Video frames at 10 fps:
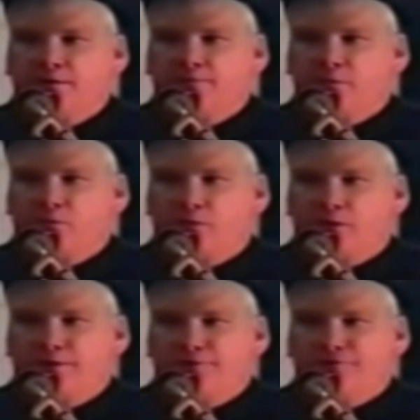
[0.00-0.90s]
government
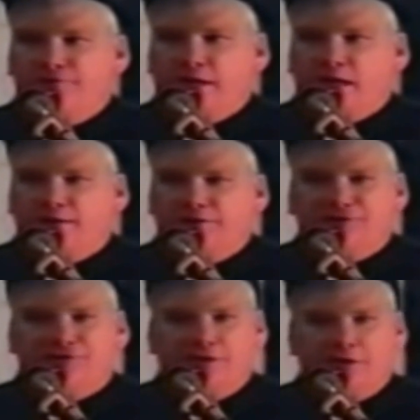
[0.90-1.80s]
workers,
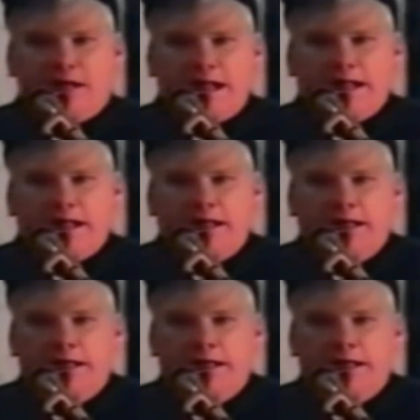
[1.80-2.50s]
geologists, and the like.